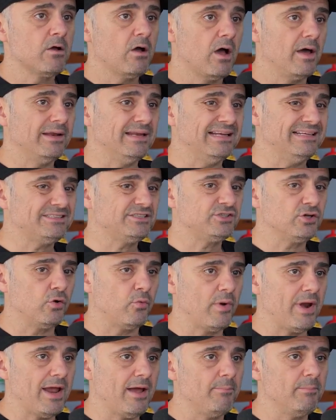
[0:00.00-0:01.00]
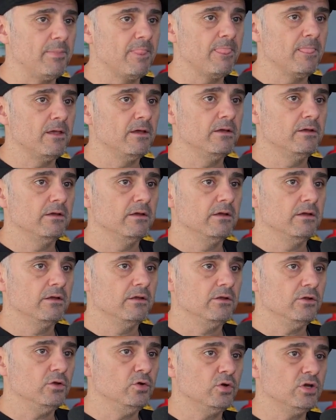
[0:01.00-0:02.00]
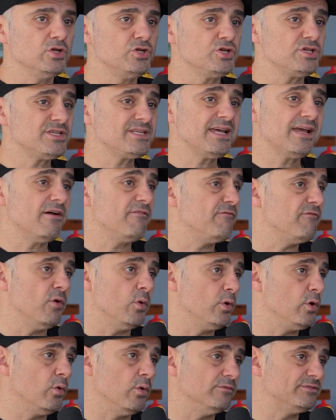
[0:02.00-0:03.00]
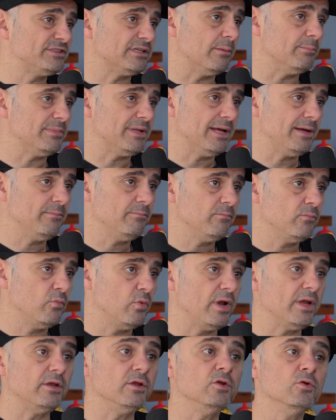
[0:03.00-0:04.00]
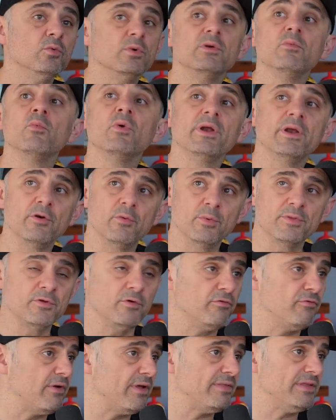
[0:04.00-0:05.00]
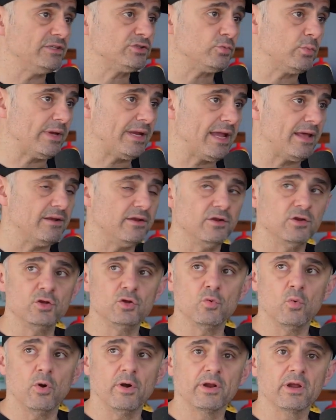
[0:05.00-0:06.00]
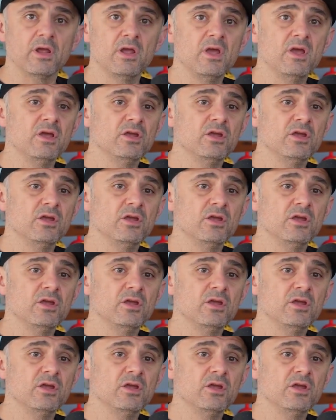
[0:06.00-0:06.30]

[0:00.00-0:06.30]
on Instagram, you could just take a photo of something, right? You were here with your friend this weekend in New York.